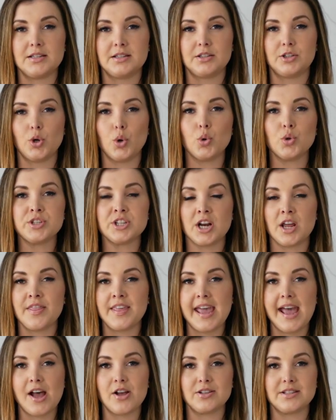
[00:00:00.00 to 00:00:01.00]
golden on
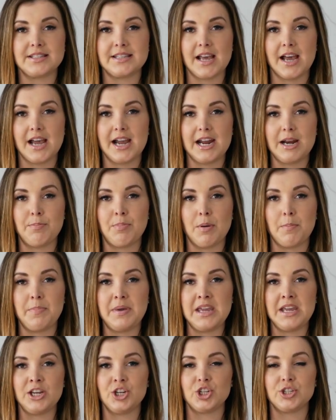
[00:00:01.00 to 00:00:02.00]
the outside, but
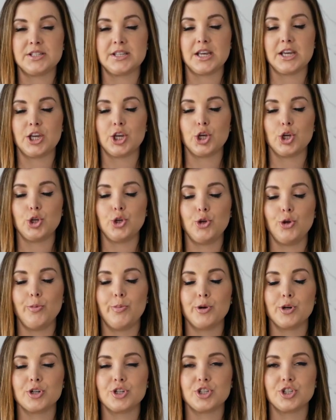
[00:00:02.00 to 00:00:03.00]
being just like
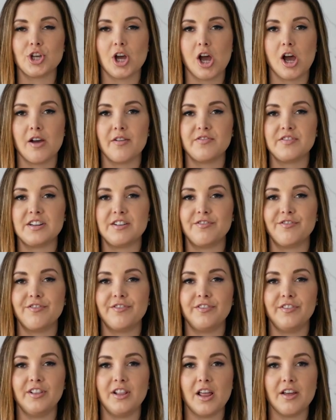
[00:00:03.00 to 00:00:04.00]
uber soft and
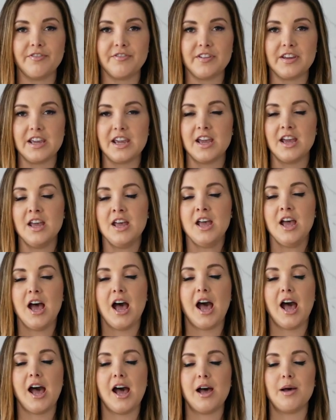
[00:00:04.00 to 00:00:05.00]
fluffy
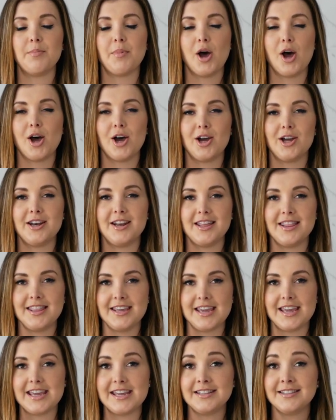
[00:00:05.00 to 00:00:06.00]
on
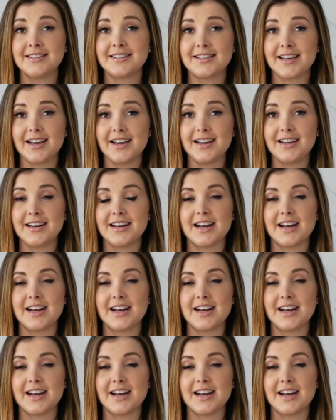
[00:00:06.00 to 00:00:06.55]
the inside.